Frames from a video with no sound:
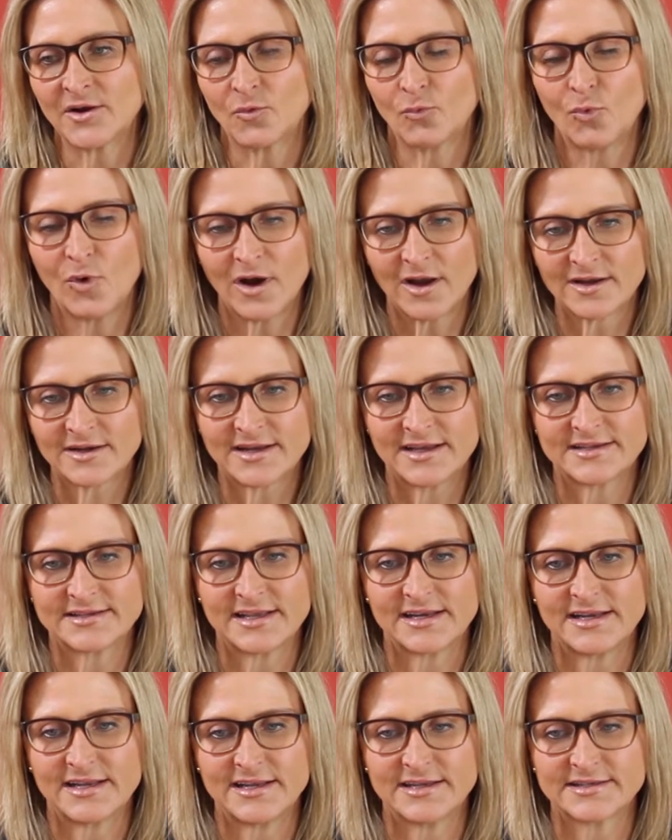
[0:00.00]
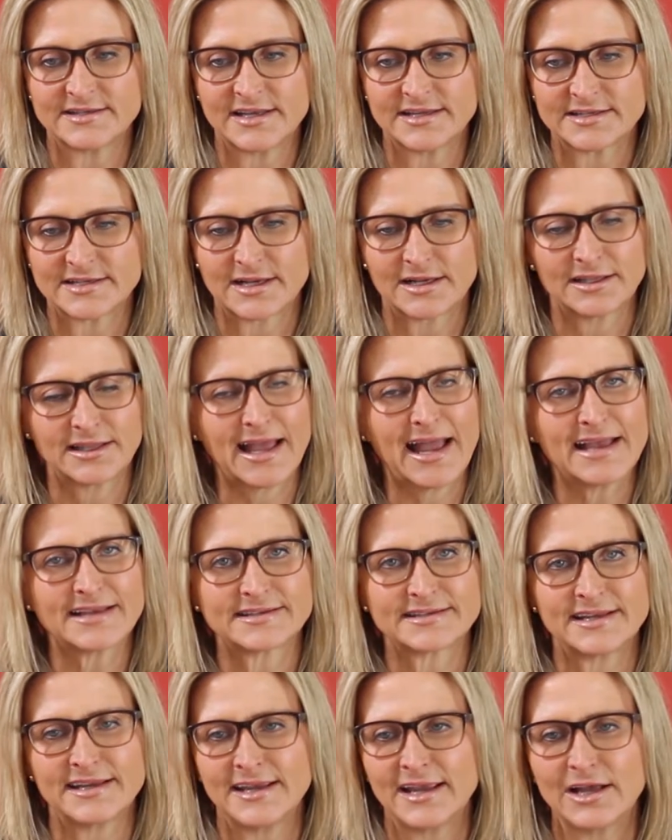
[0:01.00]
One is that he's this
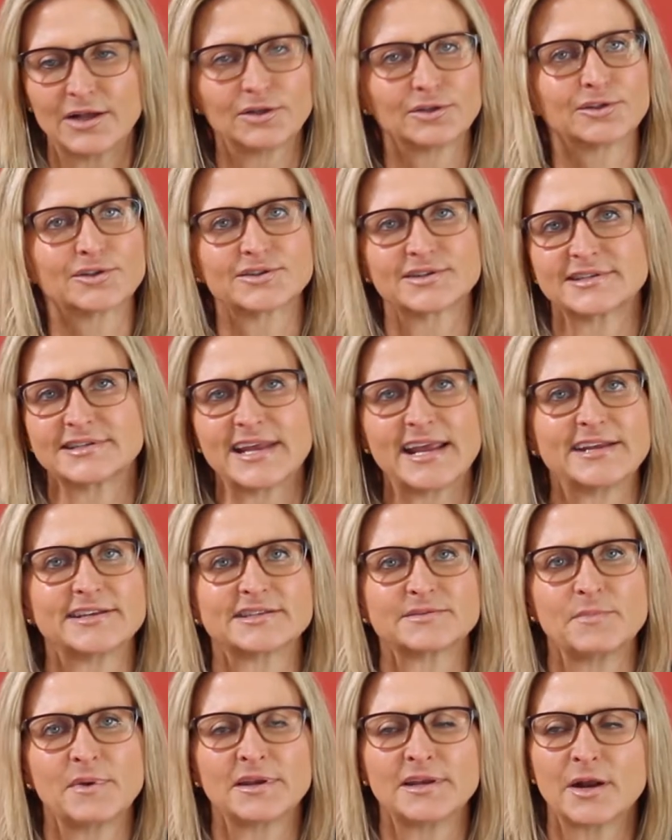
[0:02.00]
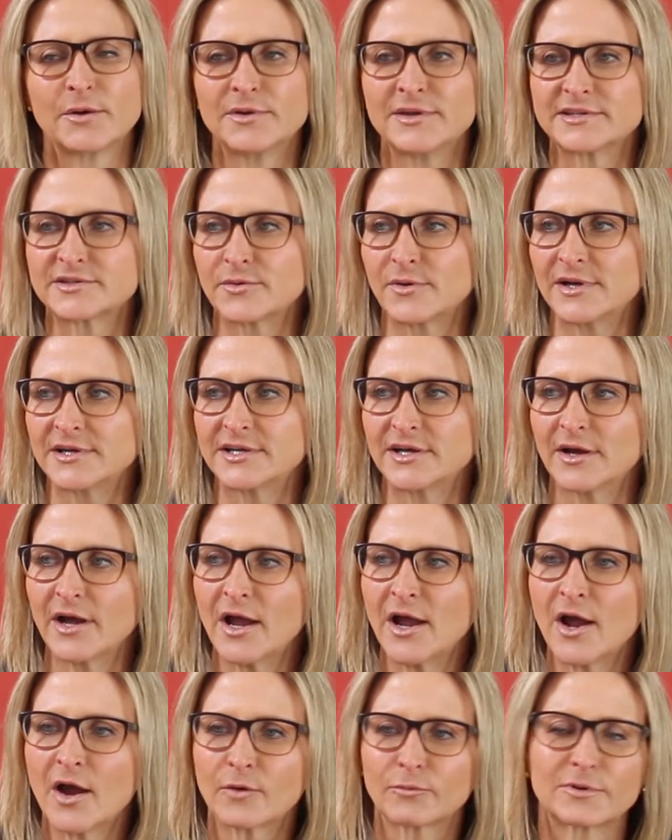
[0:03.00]
classy elder statesman. You know, he's going to
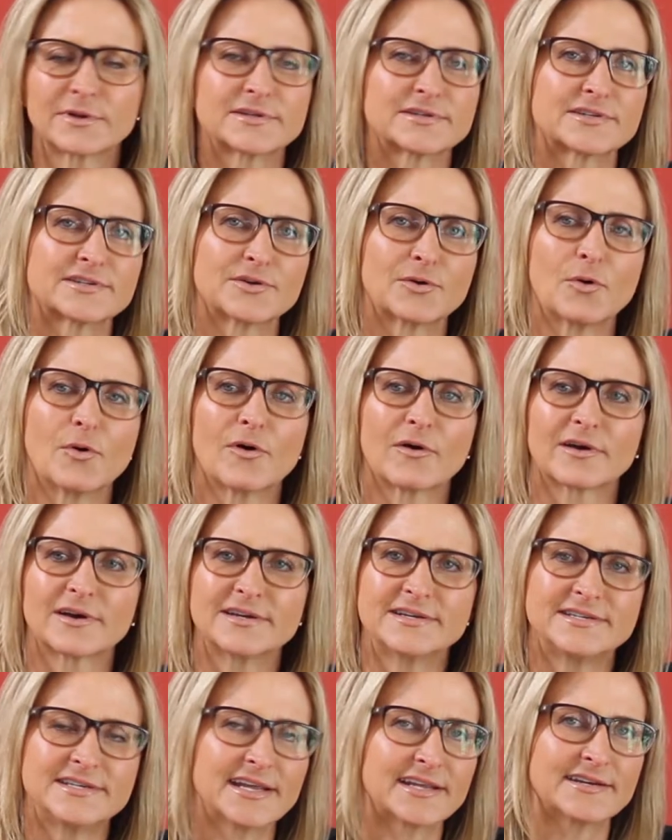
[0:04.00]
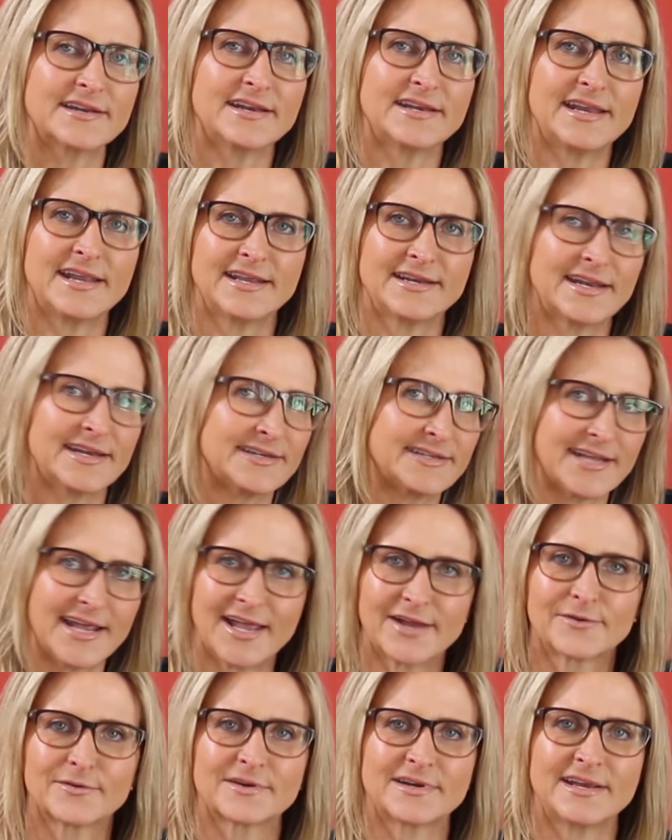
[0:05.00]
restore dignity and
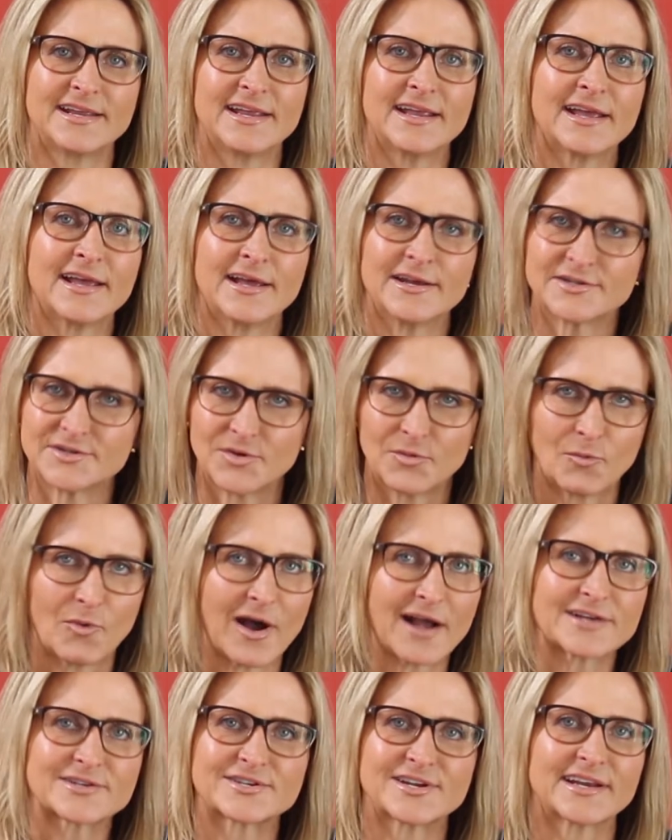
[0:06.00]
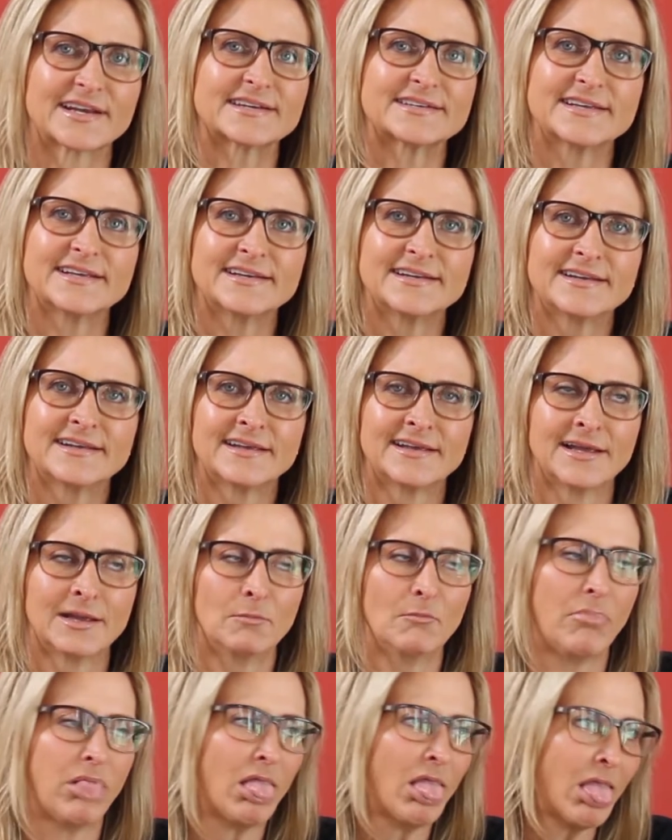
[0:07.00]
integrity to Washington.
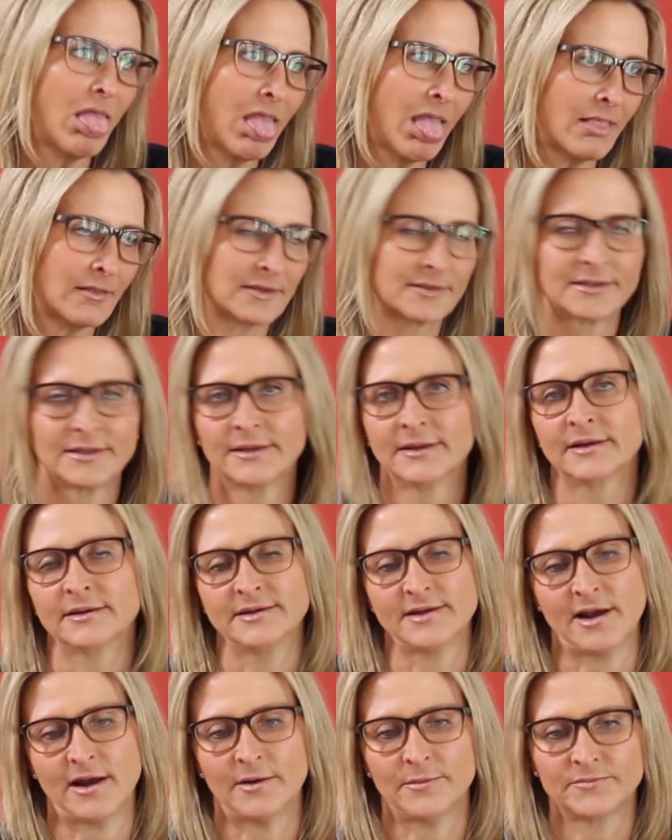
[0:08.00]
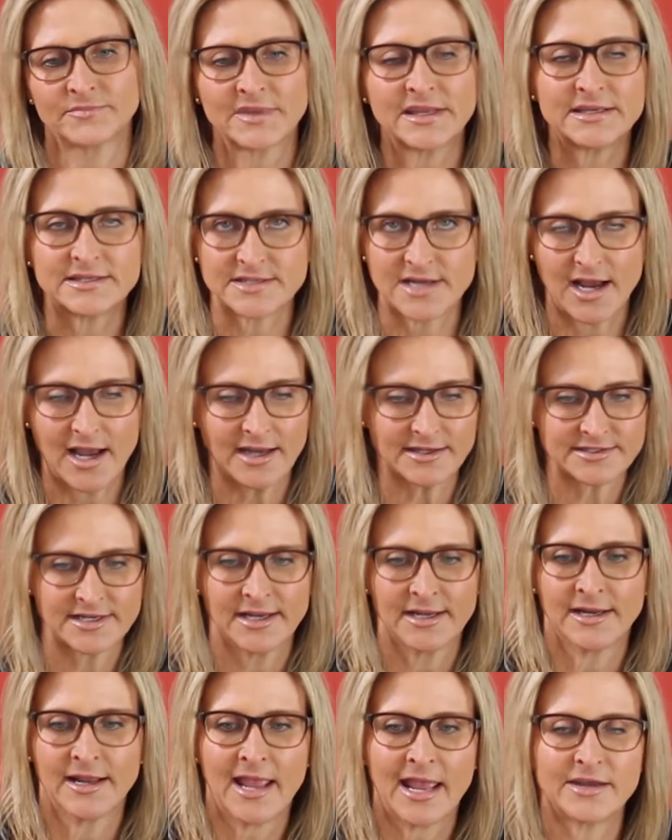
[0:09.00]
Blech. No, he's not.
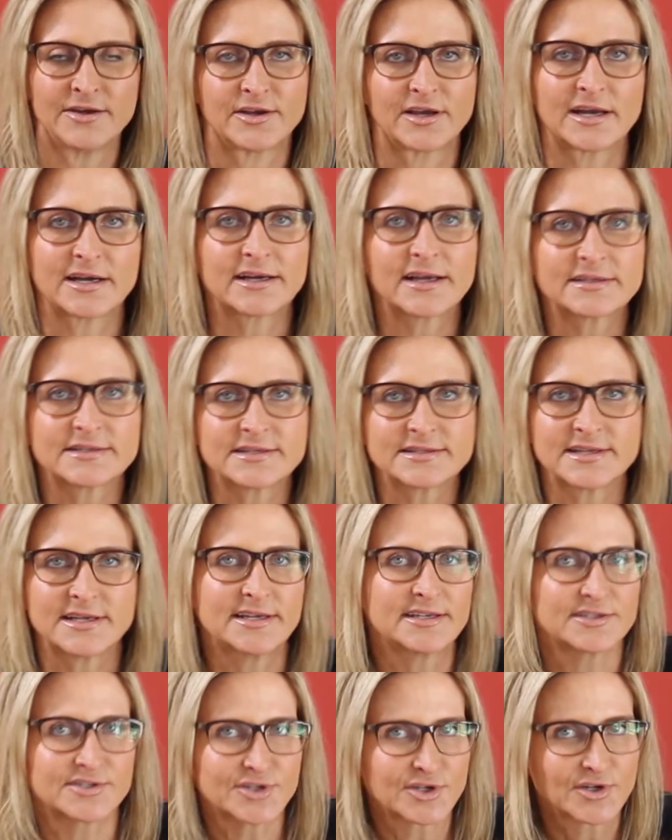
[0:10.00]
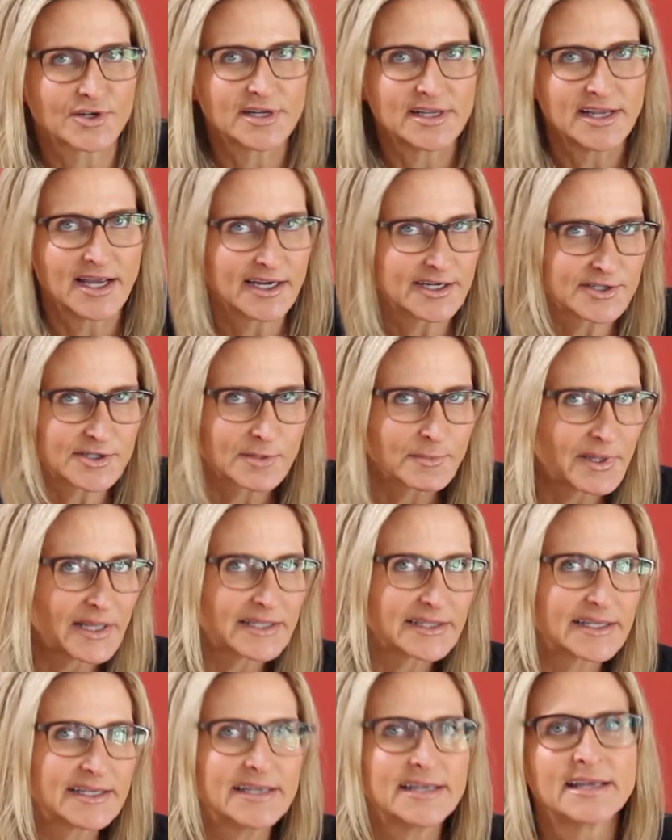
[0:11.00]
And you kind of got to see his dirty
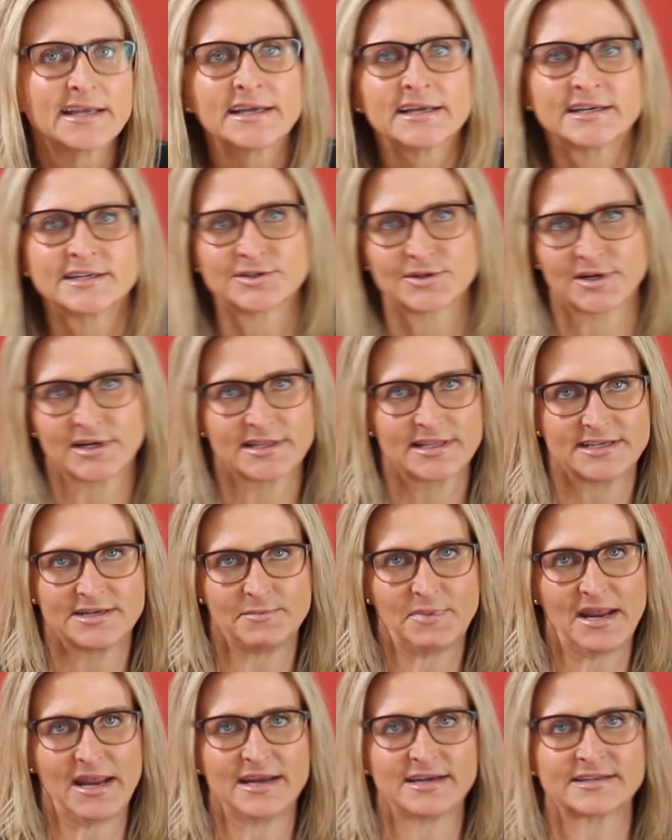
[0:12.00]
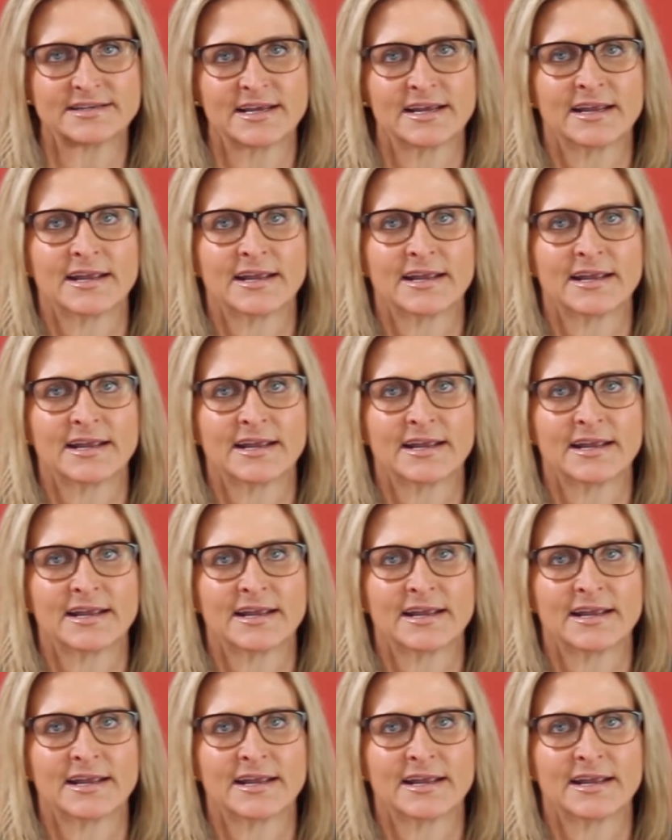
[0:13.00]
underbelly during the debate.